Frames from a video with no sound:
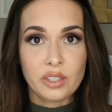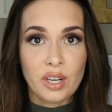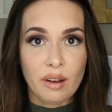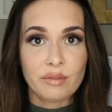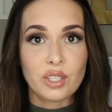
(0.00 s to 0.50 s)

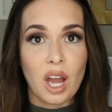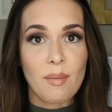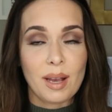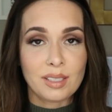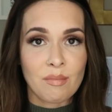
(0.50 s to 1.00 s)
enough
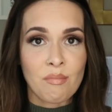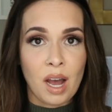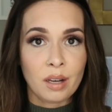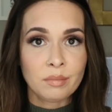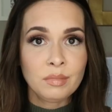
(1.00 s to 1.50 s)
job as a
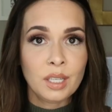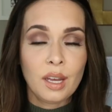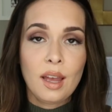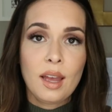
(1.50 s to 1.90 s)
mom